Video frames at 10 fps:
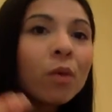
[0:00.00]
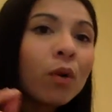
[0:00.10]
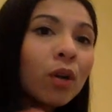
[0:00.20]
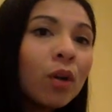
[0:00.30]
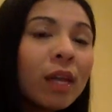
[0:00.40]

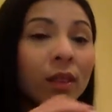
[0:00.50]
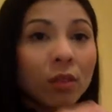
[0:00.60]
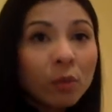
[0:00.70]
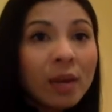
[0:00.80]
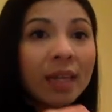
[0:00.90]
We're
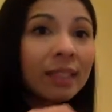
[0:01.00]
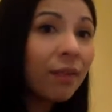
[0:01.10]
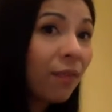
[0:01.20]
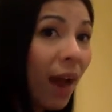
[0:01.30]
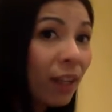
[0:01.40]
looking 3 as a
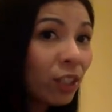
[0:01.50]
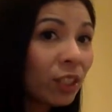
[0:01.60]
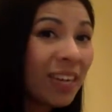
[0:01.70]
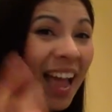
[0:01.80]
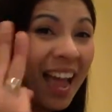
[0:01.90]

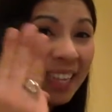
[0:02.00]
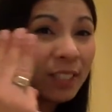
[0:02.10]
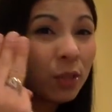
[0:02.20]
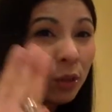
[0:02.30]
fraction, as